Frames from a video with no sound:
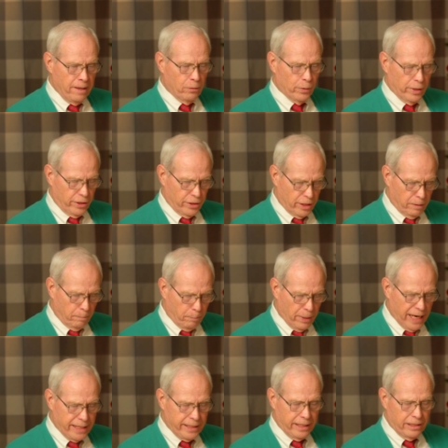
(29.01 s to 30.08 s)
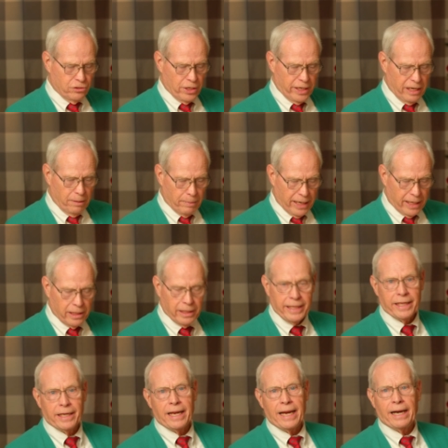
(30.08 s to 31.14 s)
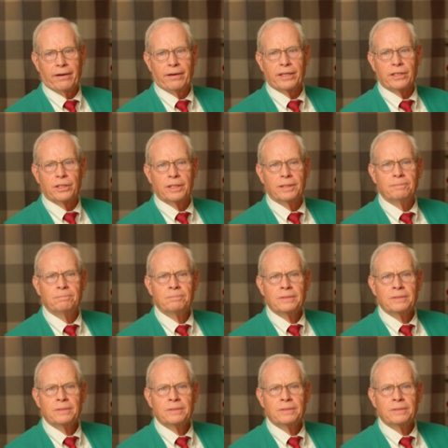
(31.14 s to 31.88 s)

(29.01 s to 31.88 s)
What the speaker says: with paintings in it by Glenn Harrington.